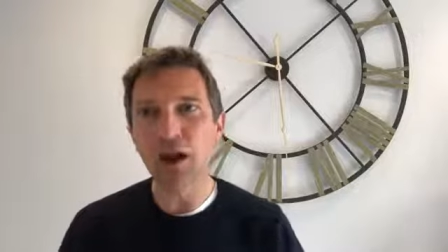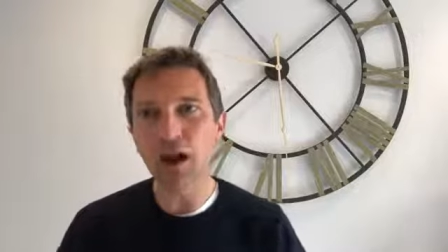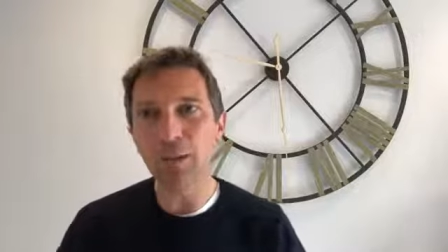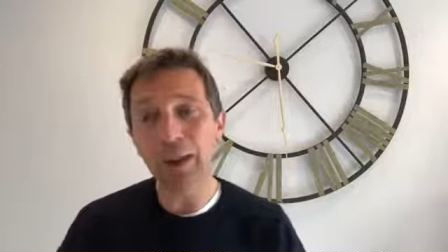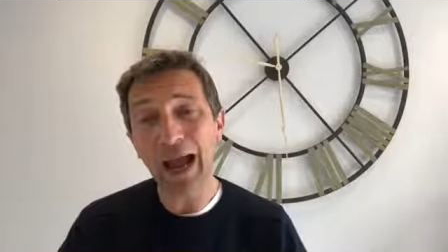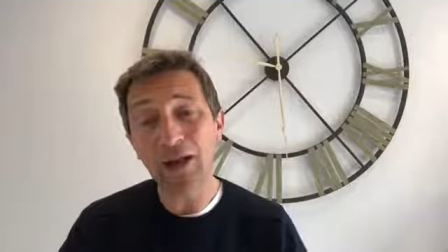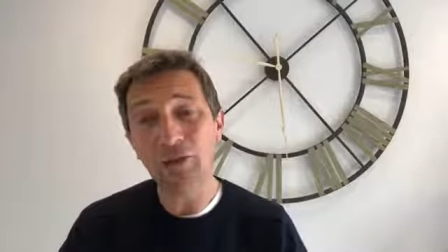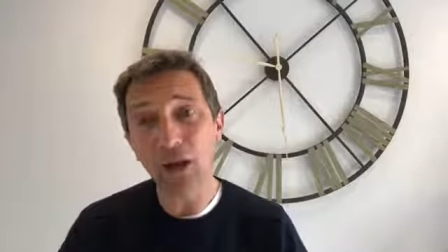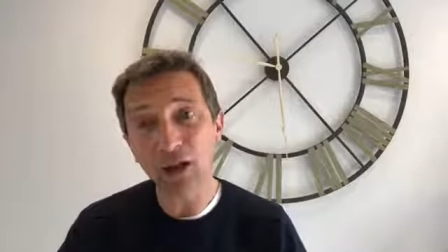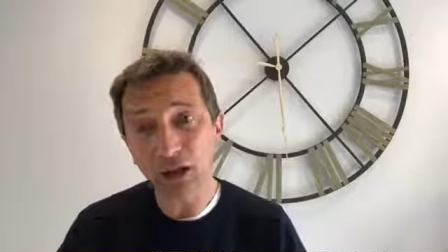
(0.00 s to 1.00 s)

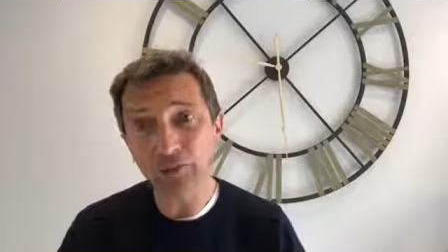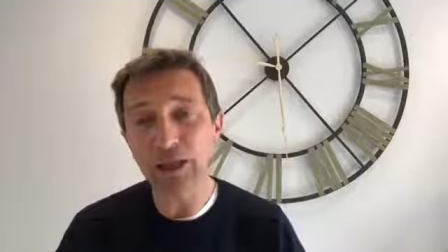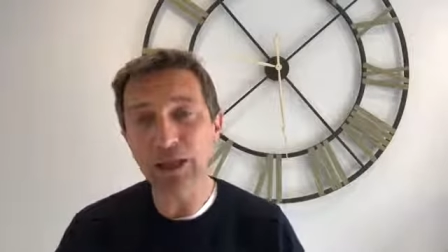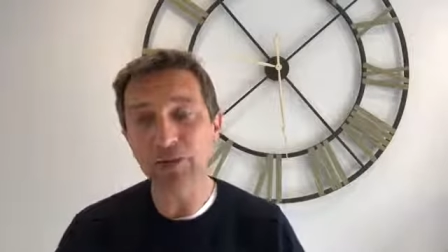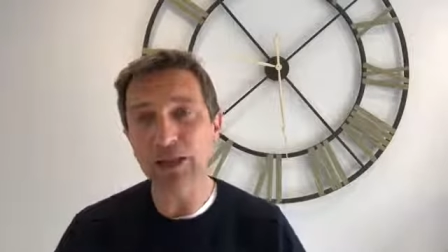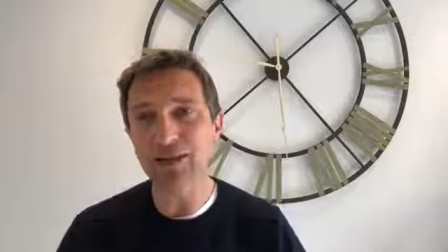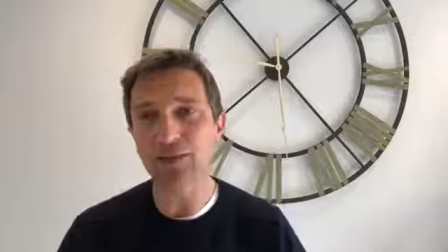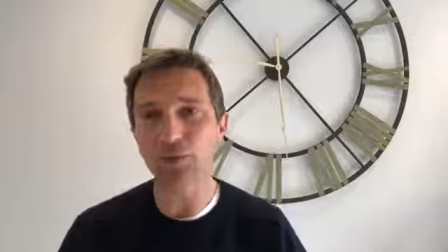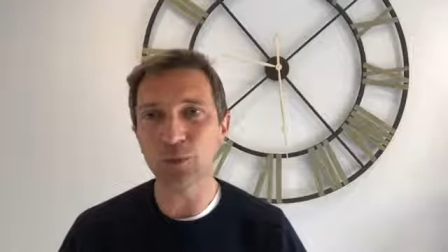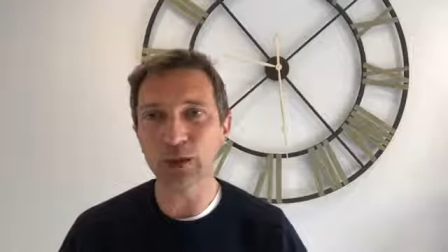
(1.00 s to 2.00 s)
Have a lovely end
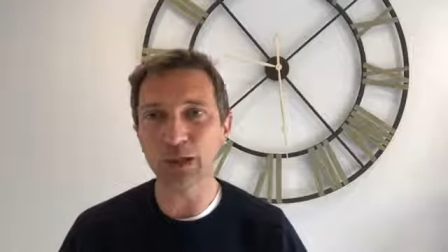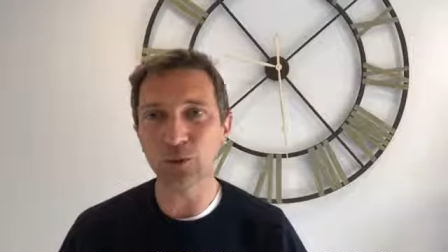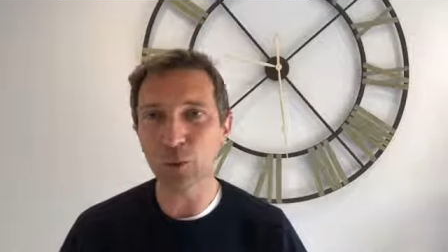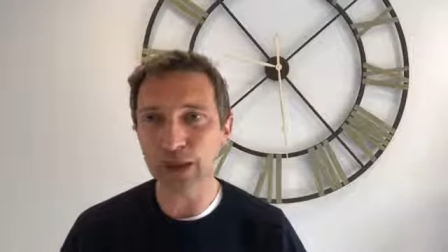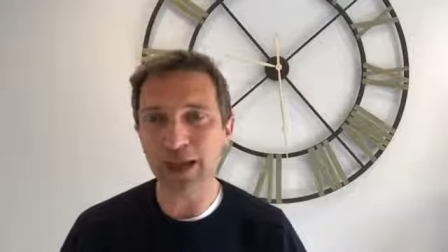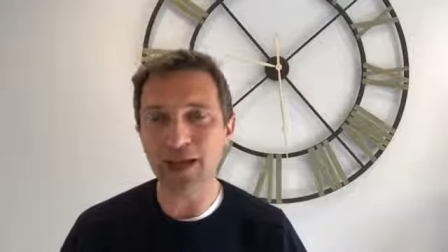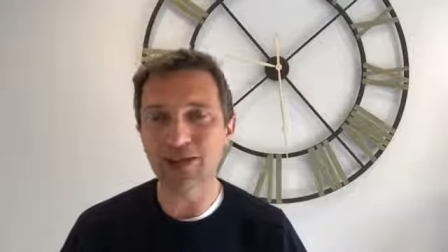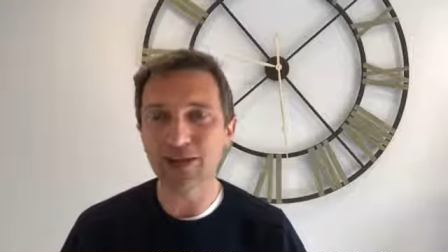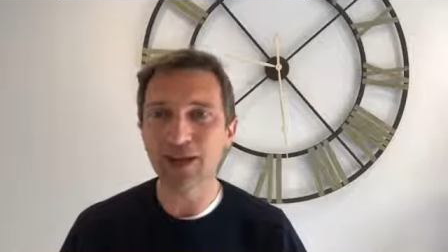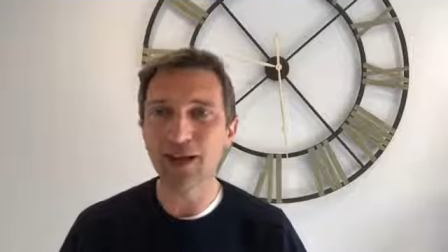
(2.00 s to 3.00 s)
to the week and
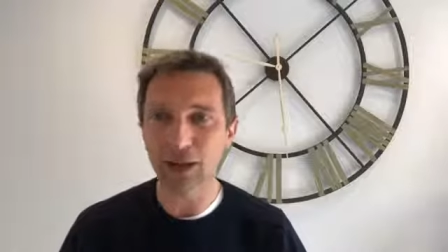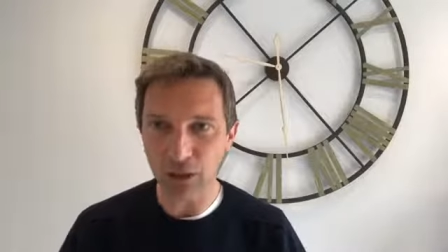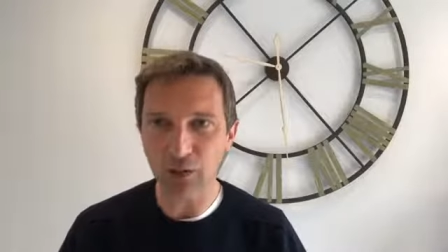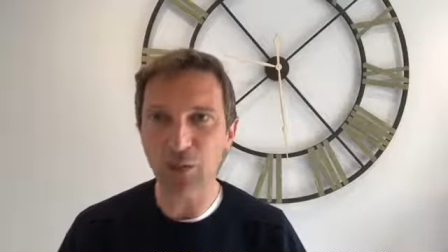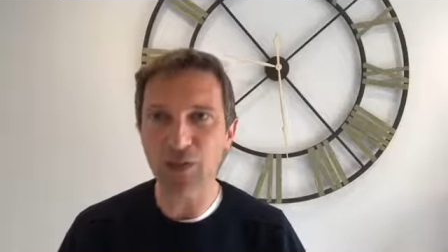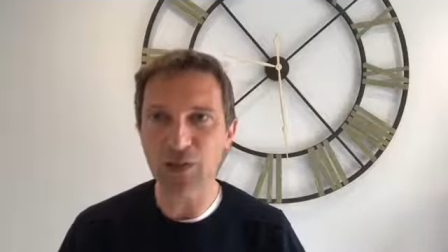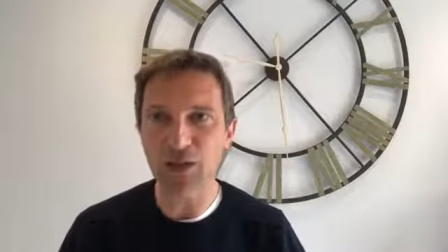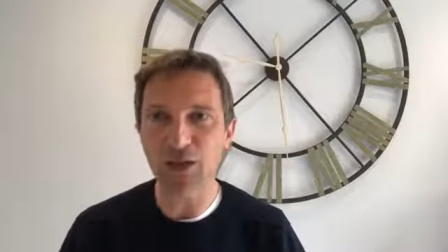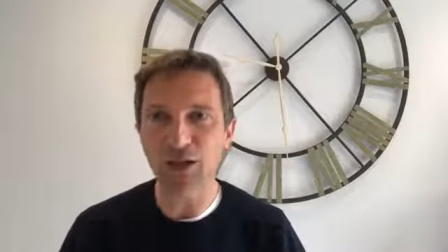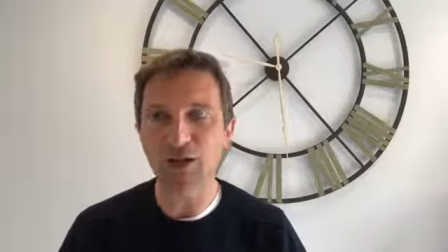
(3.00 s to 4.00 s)
weekend, and I look forward to
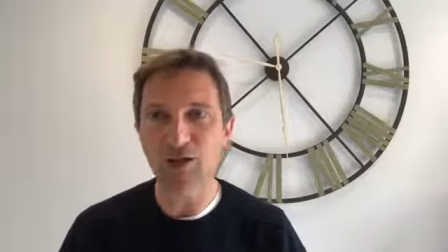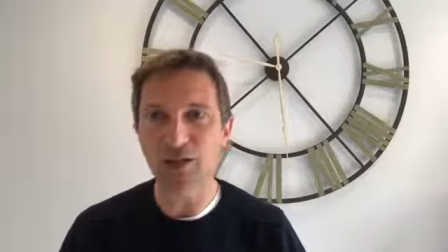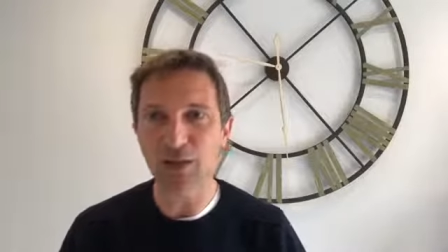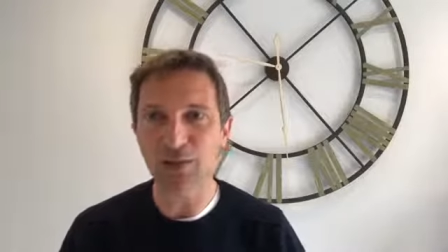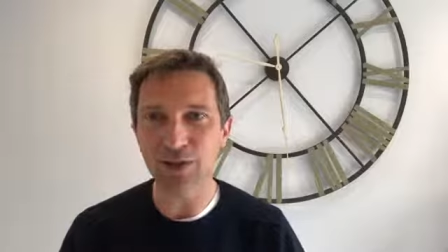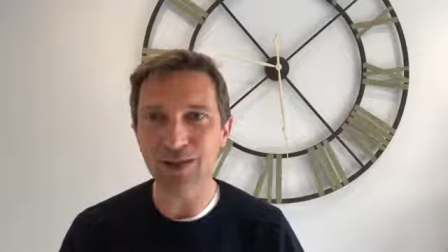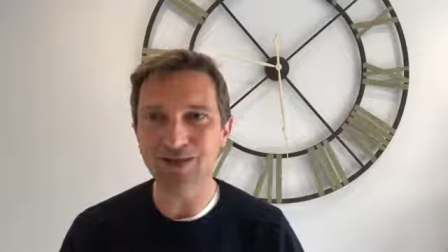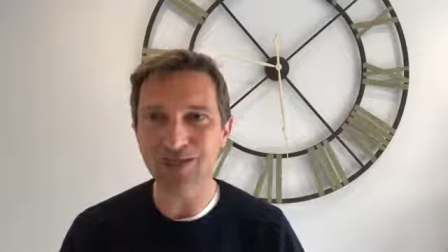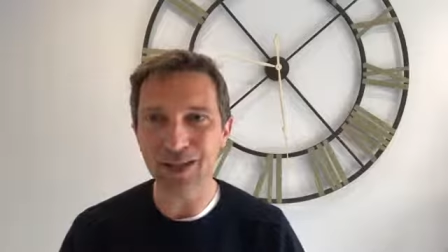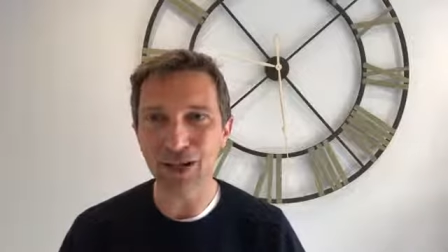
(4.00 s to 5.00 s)
seeing you next week.
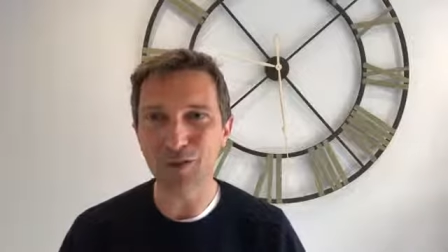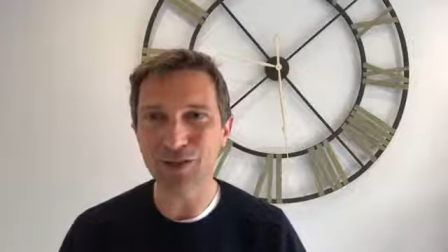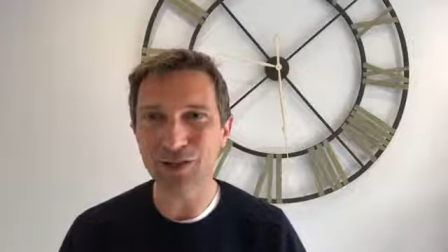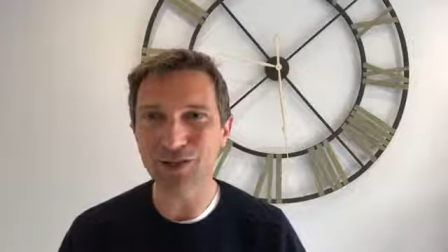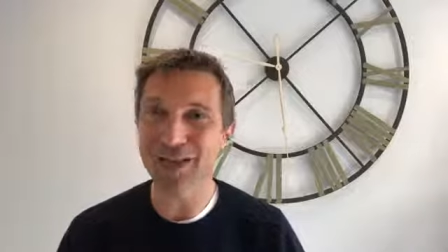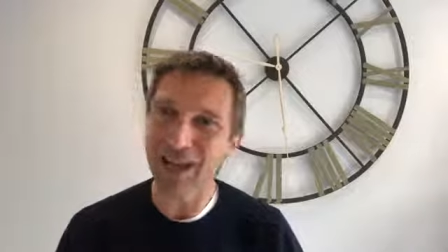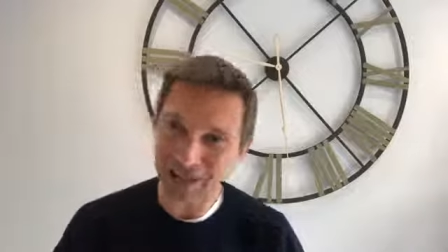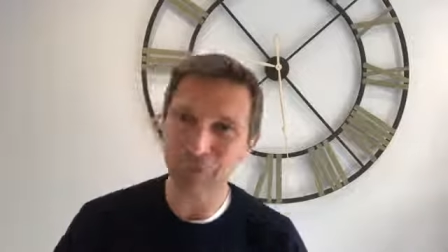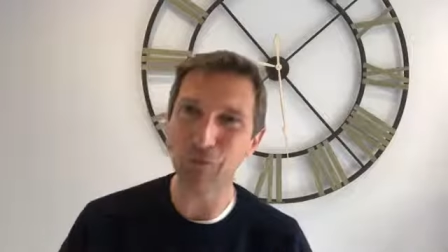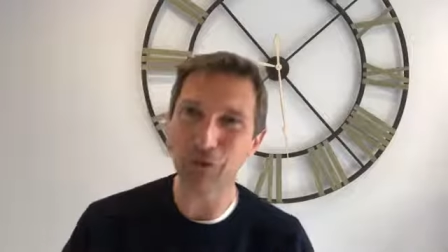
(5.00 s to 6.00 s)
Take care of yourselves
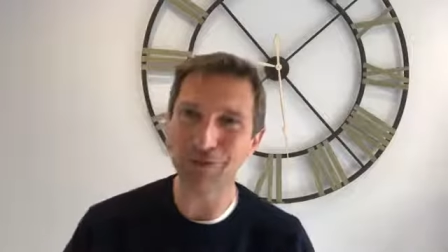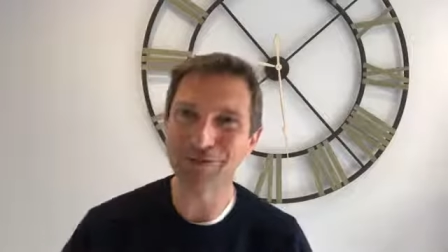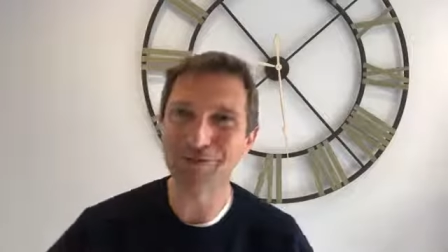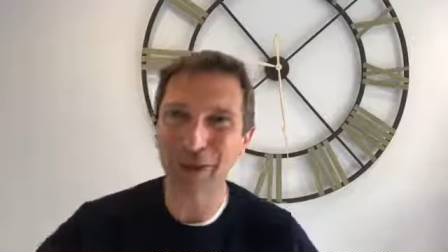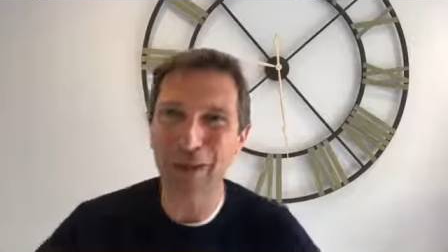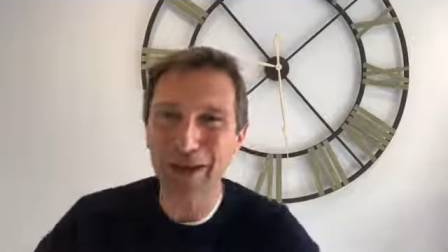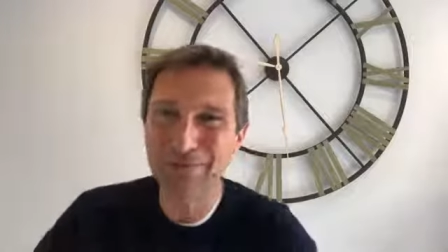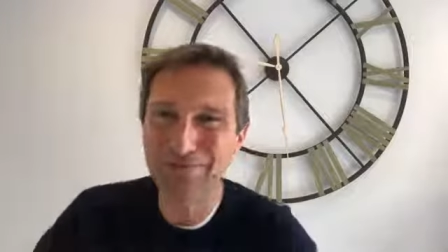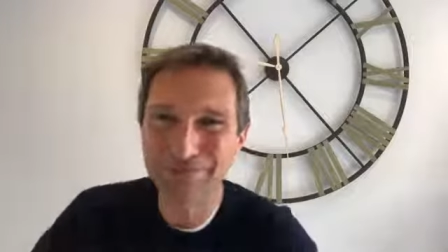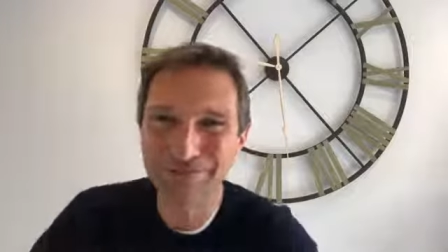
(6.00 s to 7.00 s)
and everyone else.
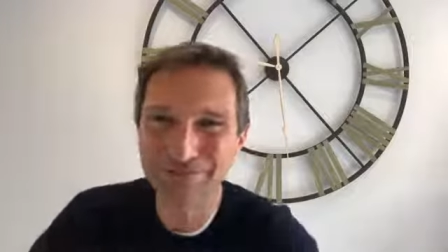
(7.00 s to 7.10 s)
Bye-bye.